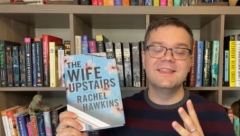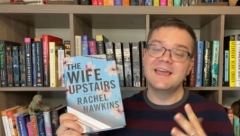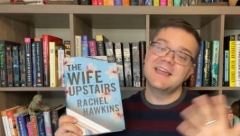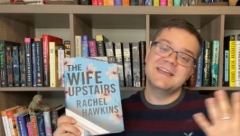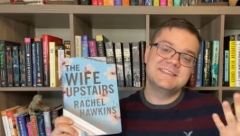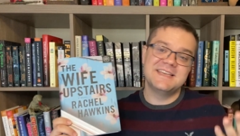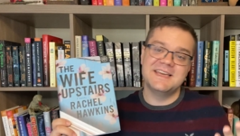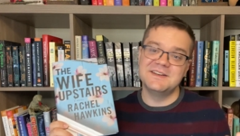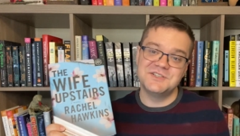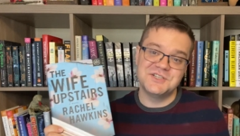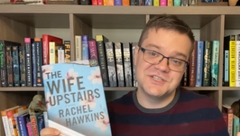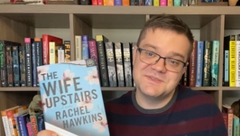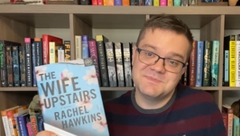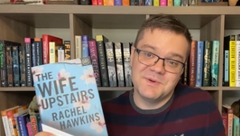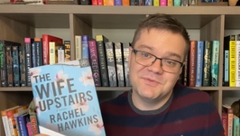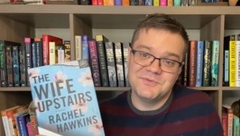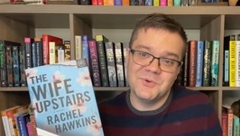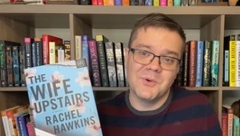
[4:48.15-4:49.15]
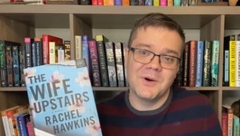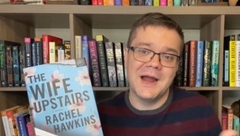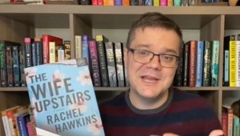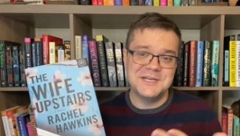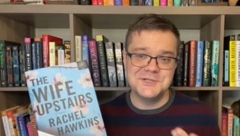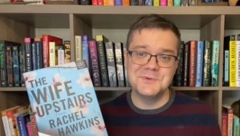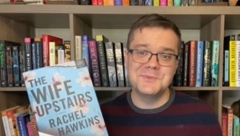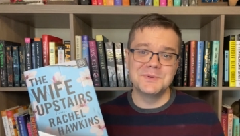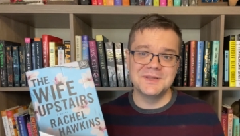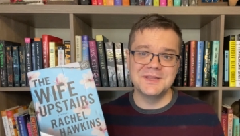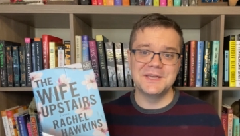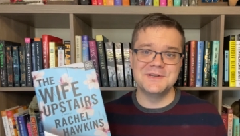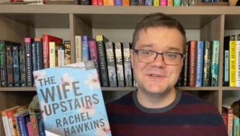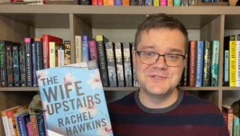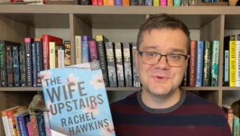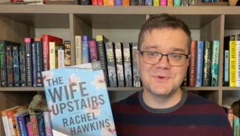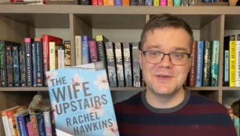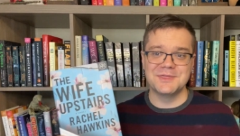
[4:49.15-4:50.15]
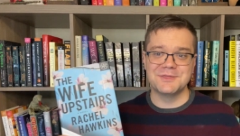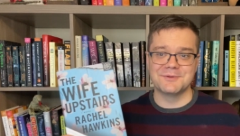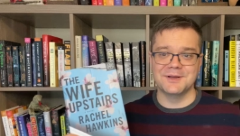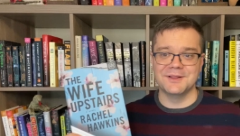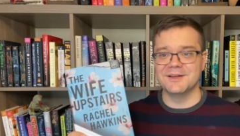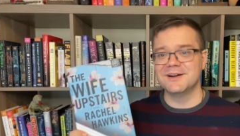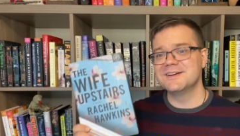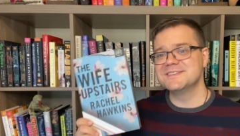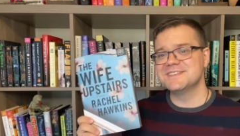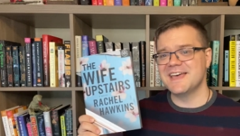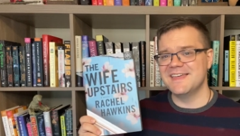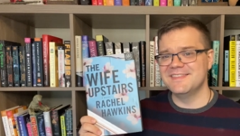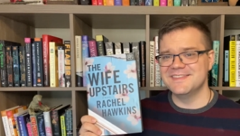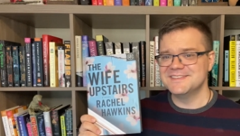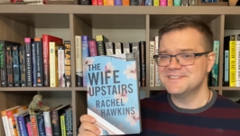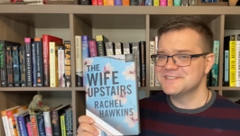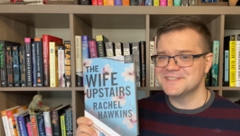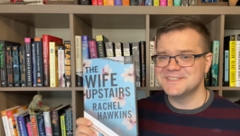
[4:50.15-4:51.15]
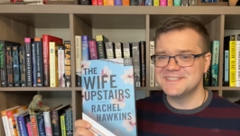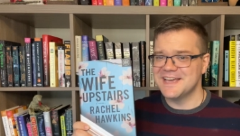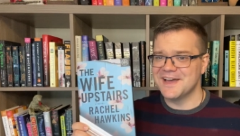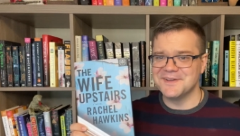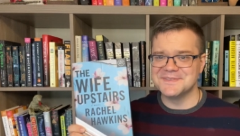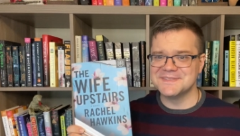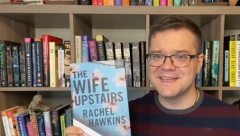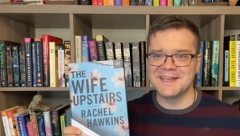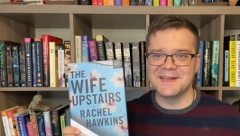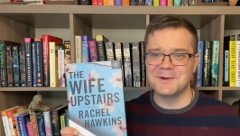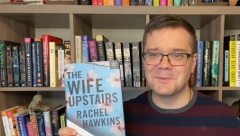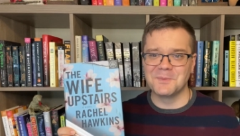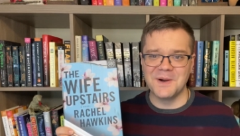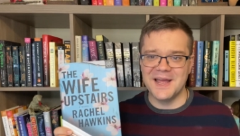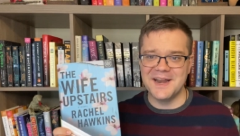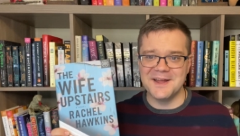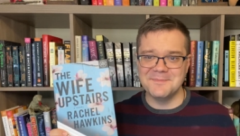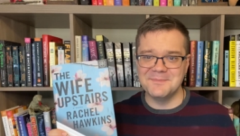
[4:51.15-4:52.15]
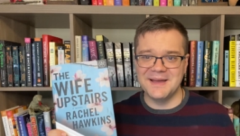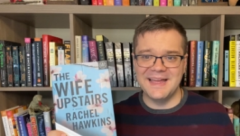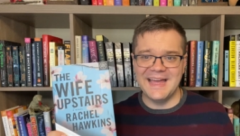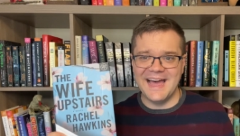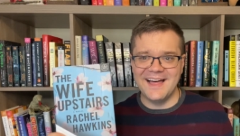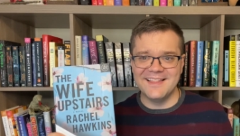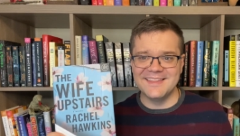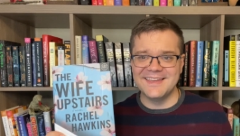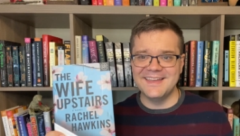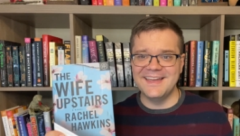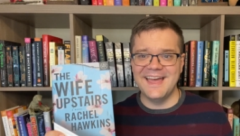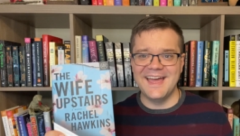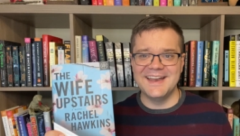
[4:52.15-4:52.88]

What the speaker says: said just before, I do really enjoy thrillers, and this just sounds like right up my alley.